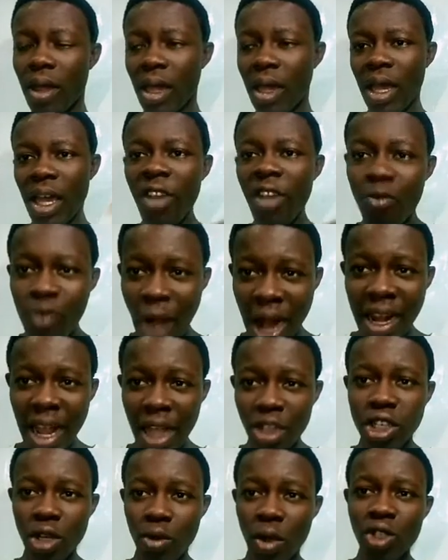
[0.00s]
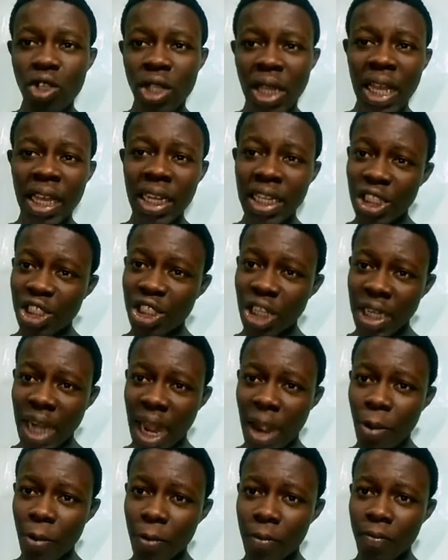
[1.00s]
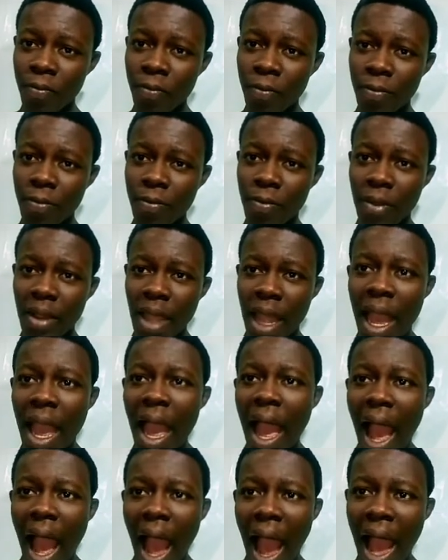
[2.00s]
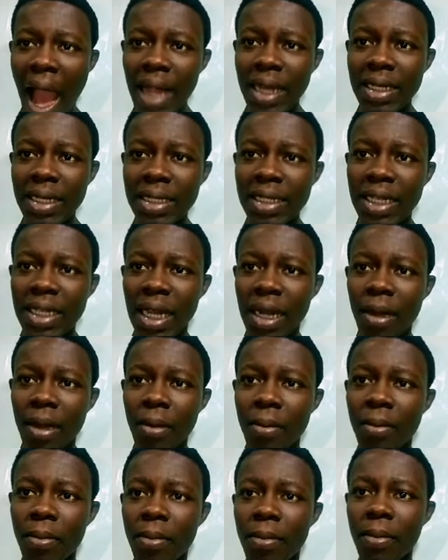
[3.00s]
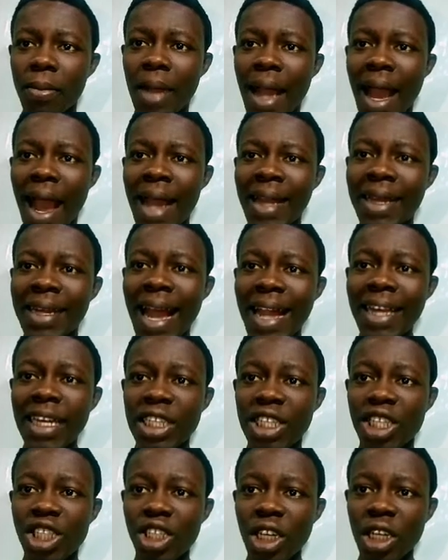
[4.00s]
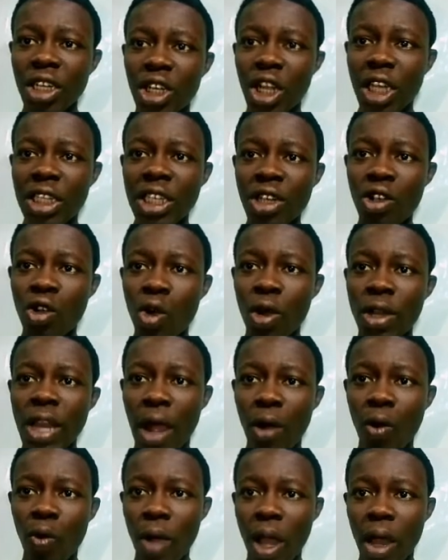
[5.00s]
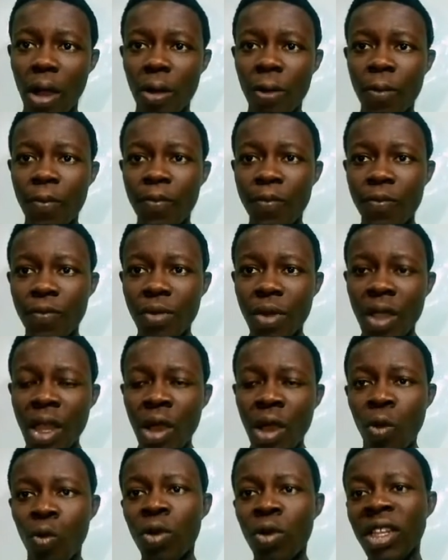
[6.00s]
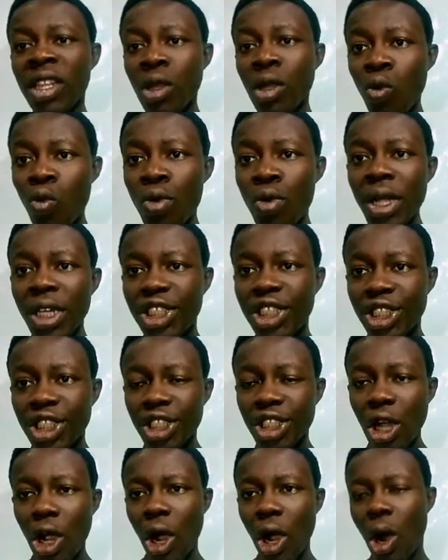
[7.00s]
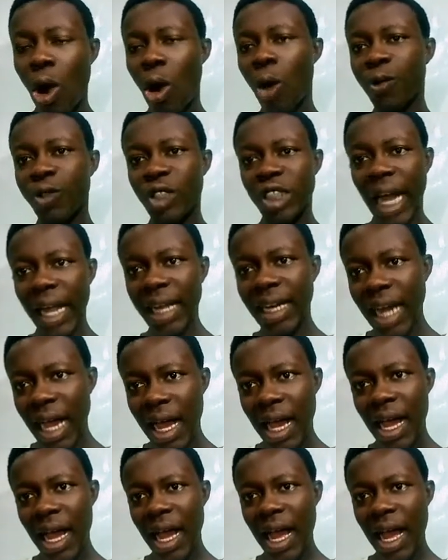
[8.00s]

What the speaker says: If Buhari actually wants to take a decision now, and that decision doesn't go down well with the wish of China